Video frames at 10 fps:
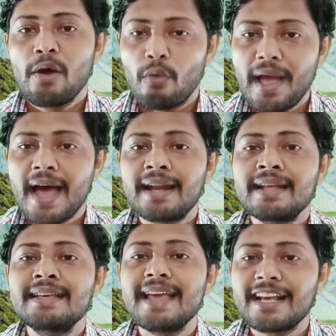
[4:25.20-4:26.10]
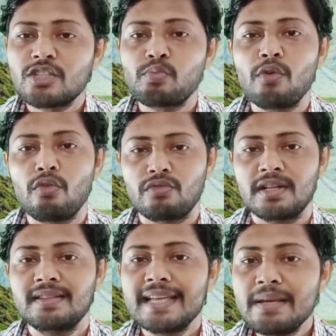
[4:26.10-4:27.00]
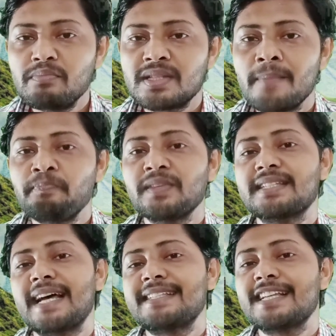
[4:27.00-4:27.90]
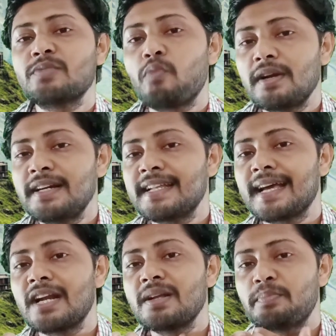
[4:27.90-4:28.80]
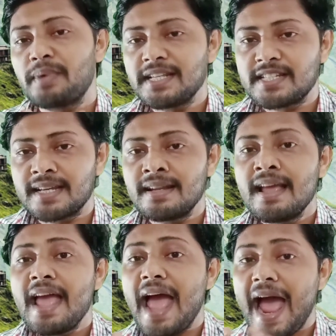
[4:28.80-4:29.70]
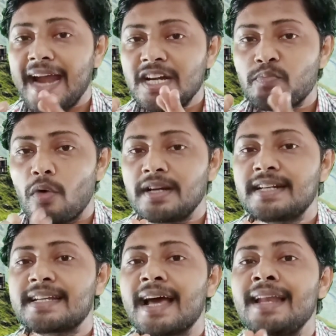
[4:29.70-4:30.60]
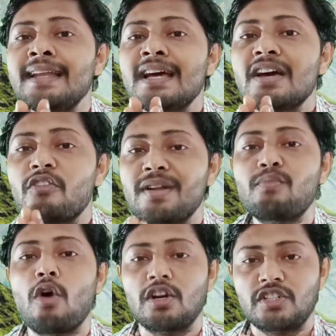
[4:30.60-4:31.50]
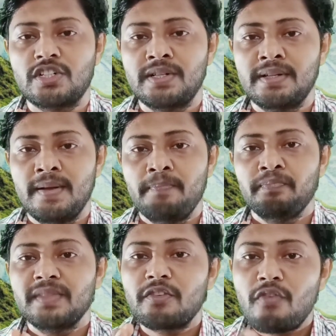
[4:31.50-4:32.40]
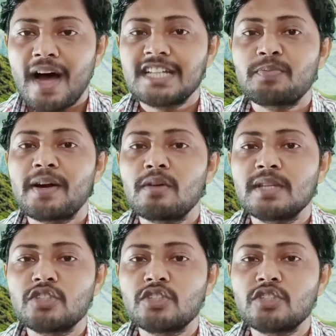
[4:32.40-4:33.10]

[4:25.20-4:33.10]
where he explored themes such as political repression and political revolt. The first part of the